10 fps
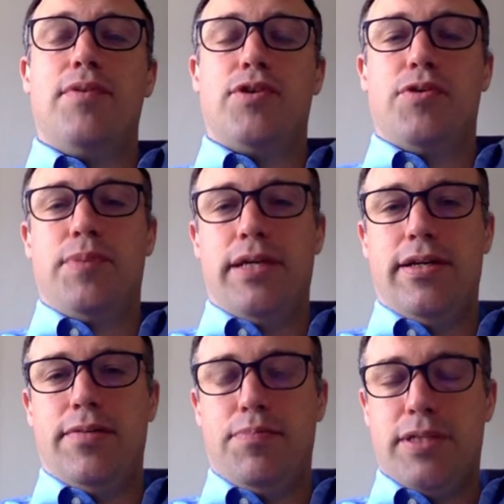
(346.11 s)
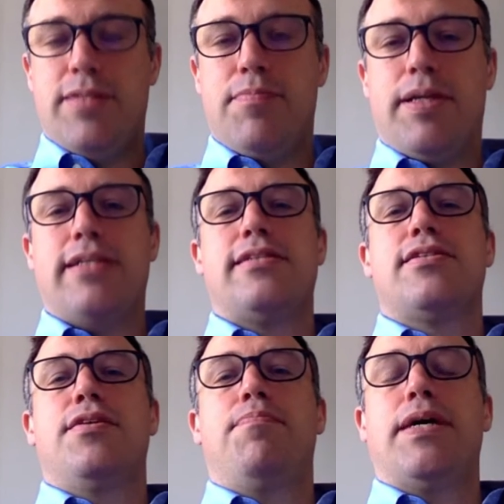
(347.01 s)
could be put in place
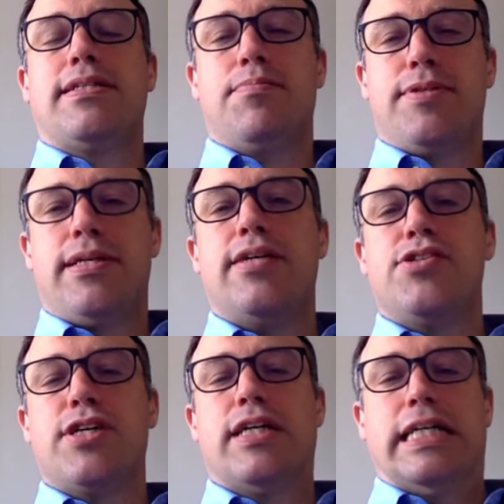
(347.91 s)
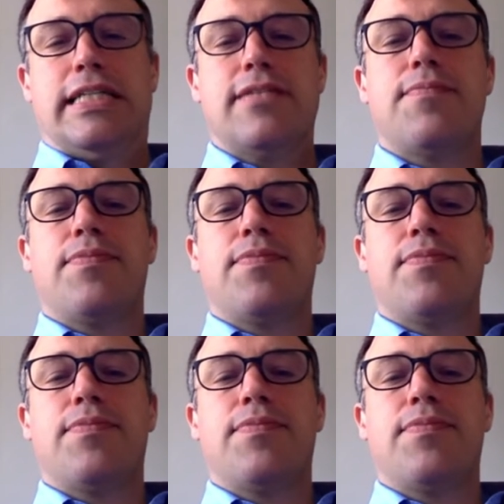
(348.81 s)
to better protect journalists.